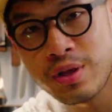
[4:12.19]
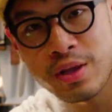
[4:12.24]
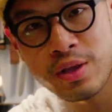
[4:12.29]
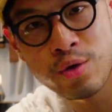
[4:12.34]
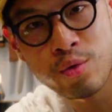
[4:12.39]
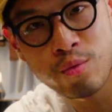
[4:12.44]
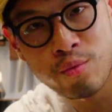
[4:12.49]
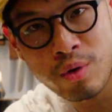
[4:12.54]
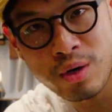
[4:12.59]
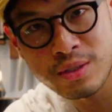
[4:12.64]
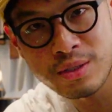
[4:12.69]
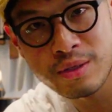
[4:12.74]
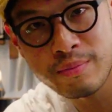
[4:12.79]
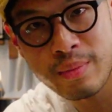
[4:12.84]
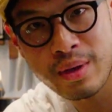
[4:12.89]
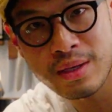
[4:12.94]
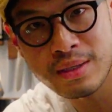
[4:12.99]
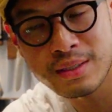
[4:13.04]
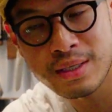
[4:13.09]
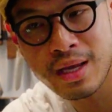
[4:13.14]
that you want to
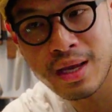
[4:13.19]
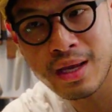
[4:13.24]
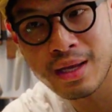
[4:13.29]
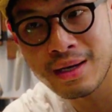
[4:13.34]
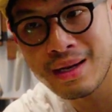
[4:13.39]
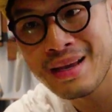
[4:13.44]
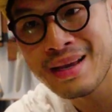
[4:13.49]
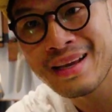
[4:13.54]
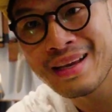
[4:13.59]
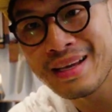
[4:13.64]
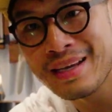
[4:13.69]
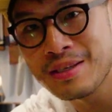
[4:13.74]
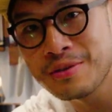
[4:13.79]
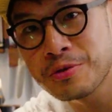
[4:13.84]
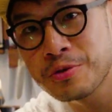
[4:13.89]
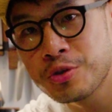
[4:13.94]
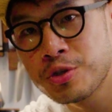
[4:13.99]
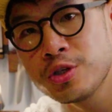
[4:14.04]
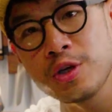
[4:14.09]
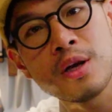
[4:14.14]
maintain
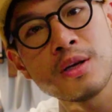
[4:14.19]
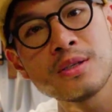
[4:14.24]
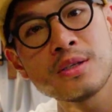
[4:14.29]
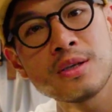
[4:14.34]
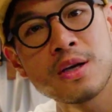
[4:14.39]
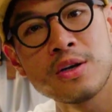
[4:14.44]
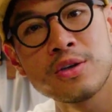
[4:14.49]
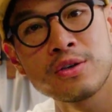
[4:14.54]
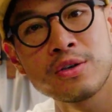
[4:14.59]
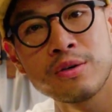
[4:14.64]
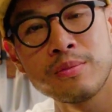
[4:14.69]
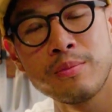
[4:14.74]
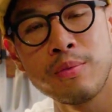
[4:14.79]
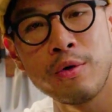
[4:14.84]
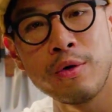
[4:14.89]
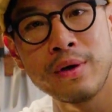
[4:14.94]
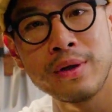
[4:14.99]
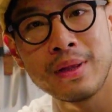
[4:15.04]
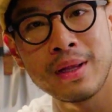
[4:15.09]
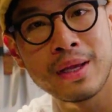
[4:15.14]
is just under
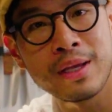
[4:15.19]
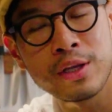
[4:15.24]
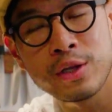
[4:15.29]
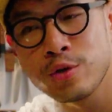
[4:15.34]
boiling.